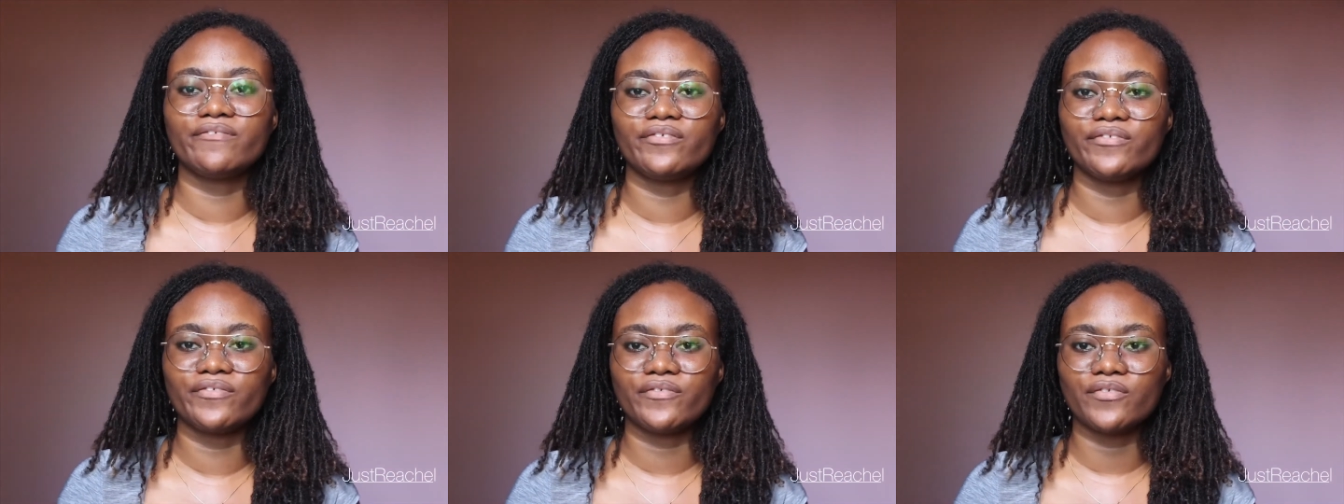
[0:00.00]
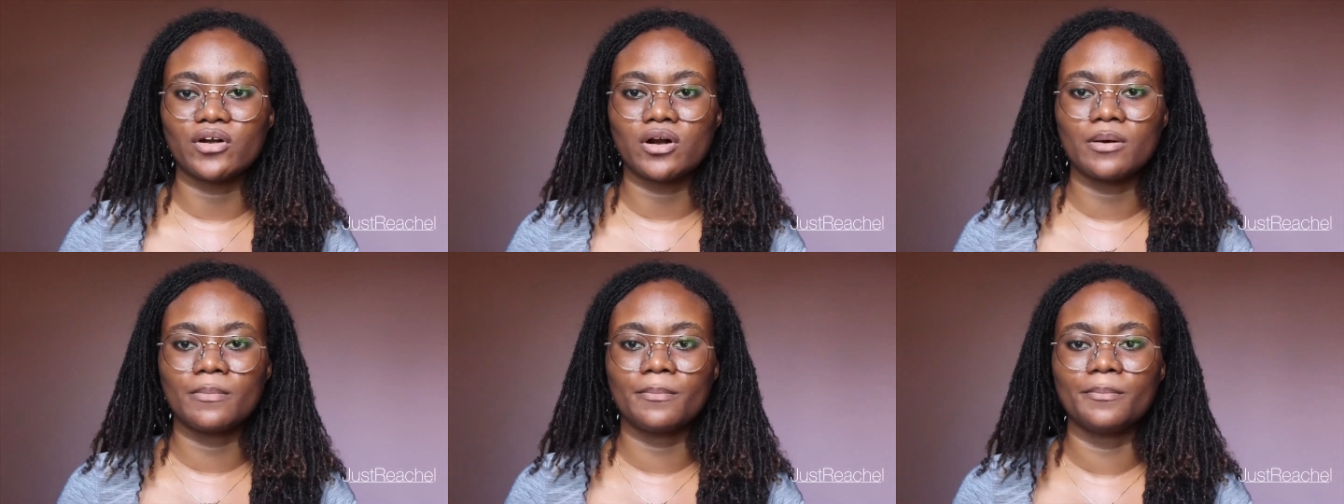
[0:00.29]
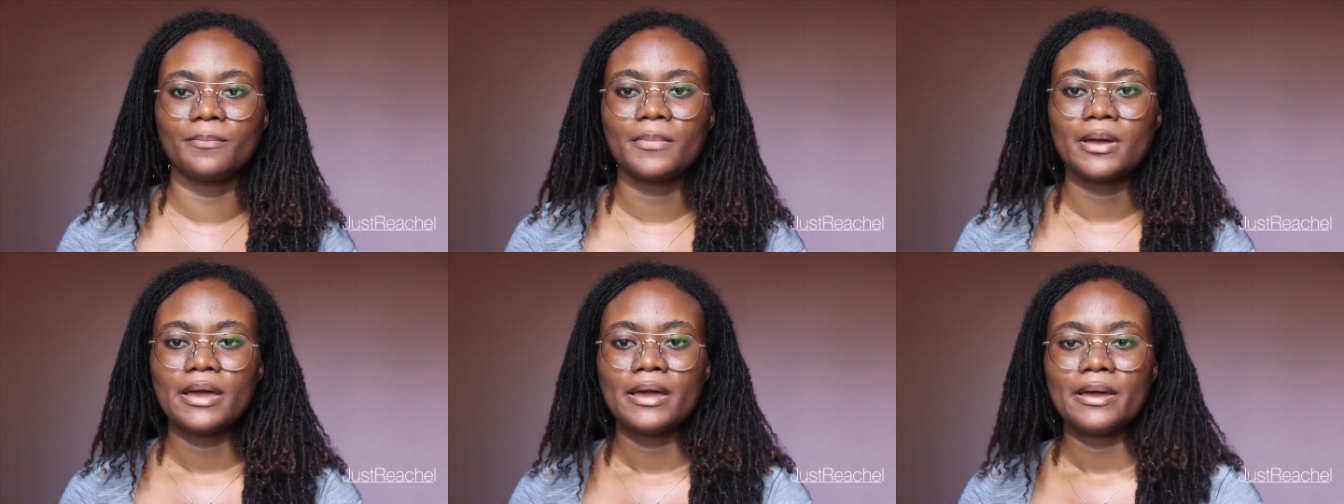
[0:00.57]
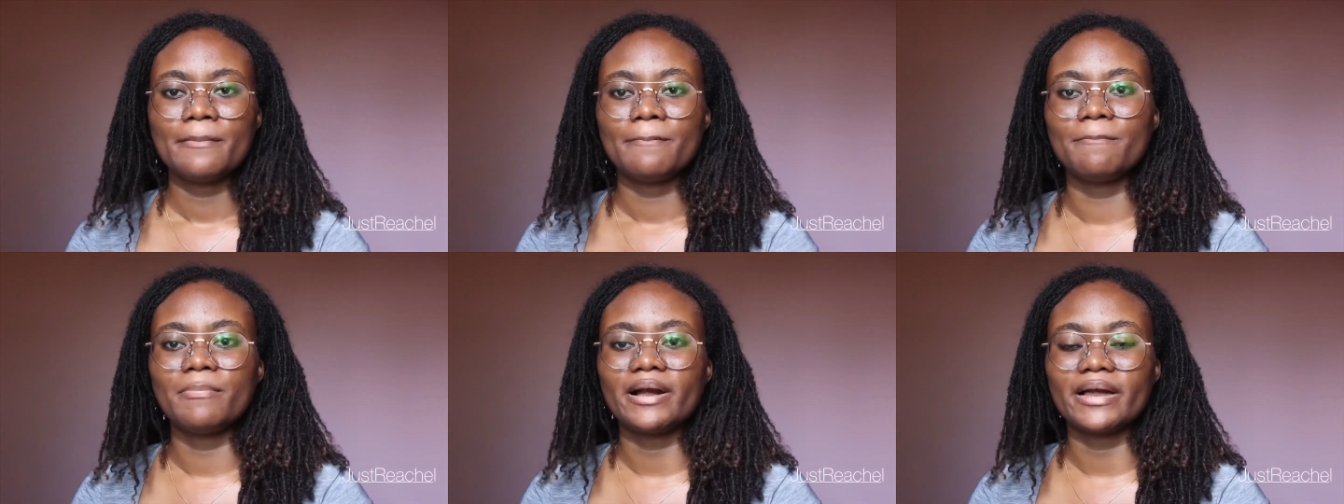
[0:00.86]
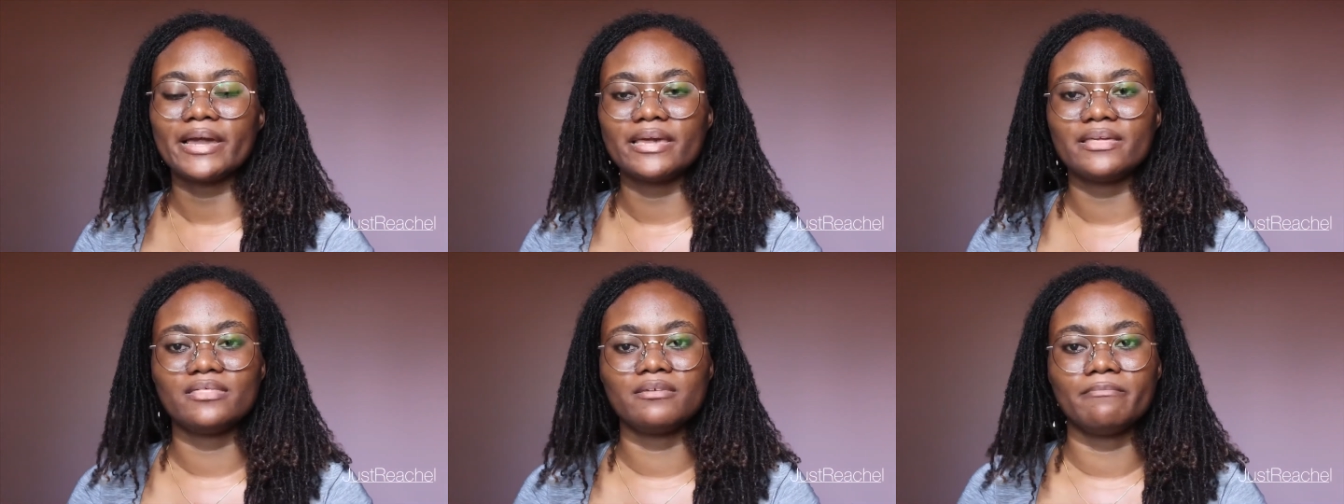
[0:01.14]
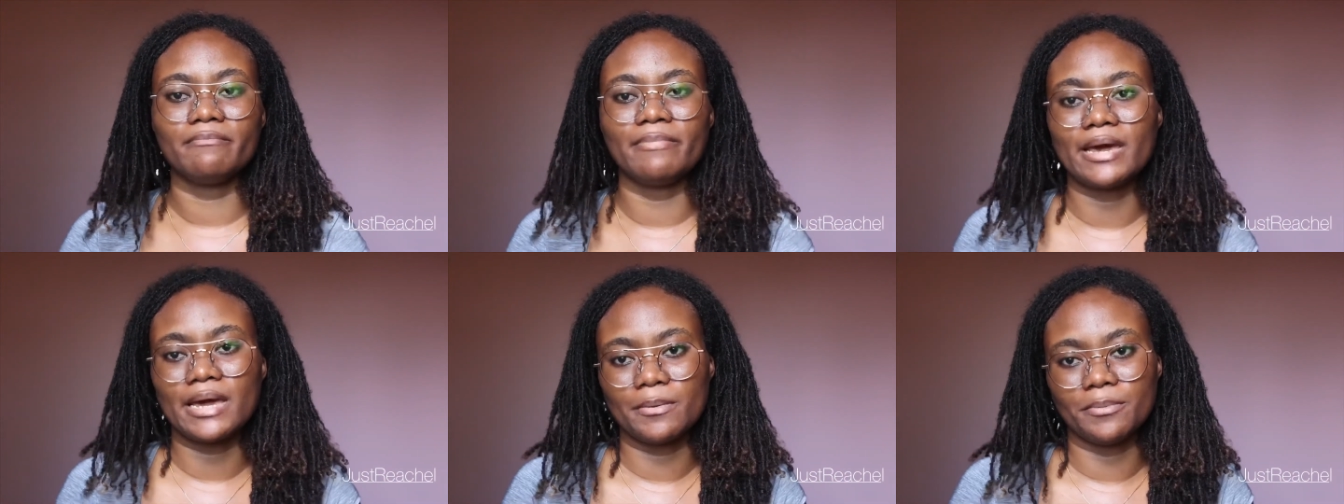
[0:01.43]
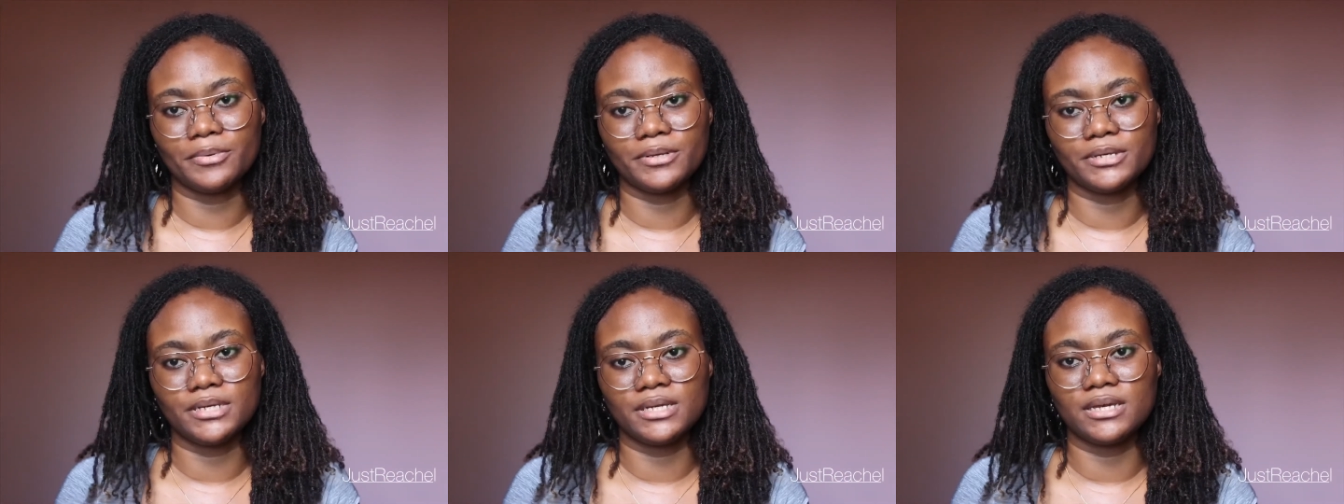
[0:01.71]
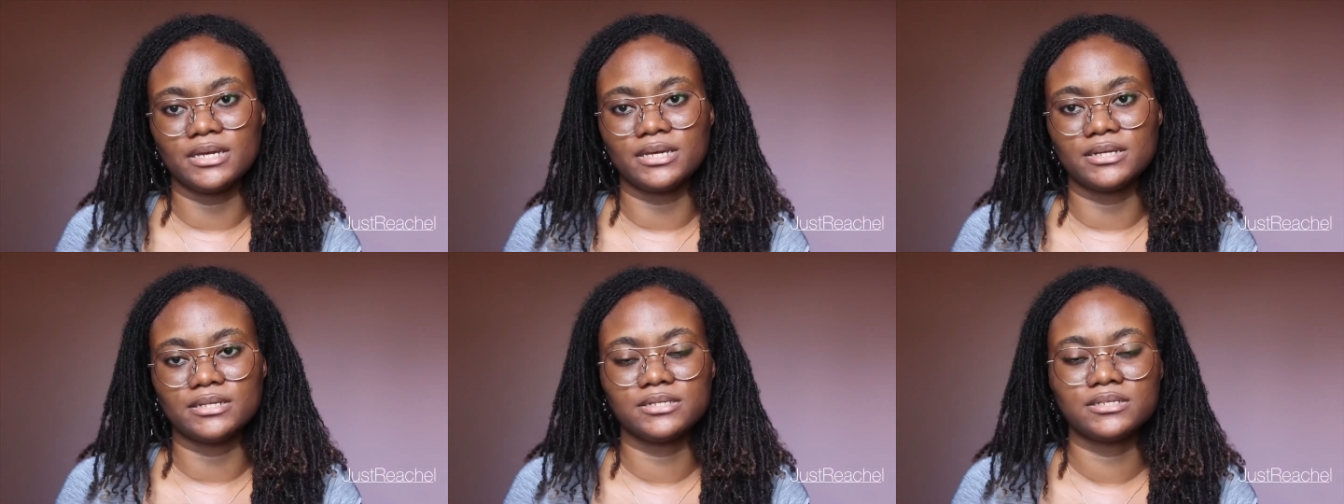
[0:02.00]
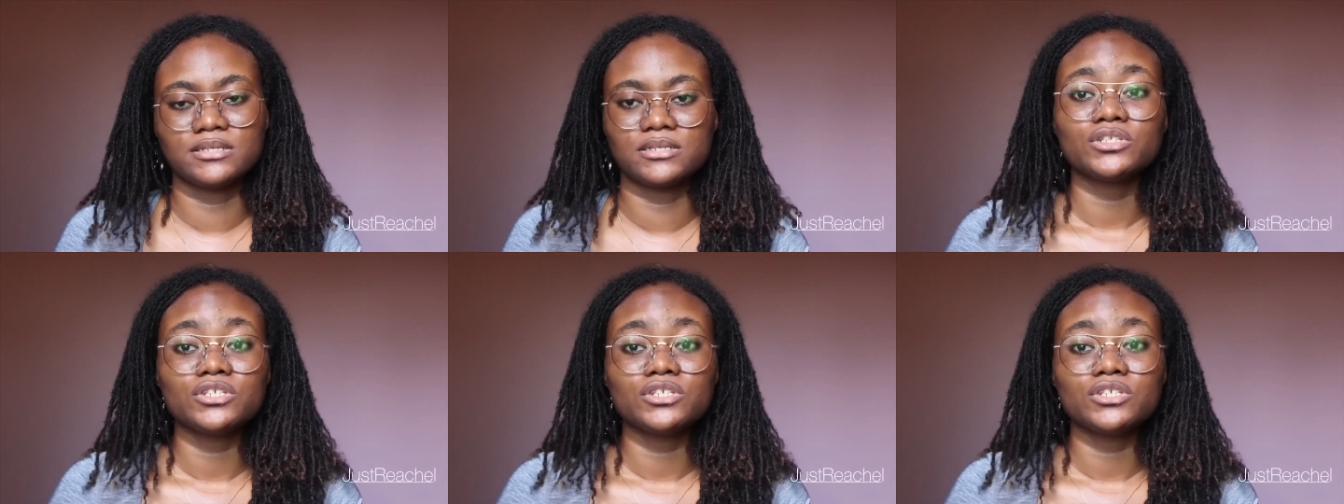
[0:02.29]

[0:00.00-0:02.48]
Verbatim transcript: from back in the Bible days.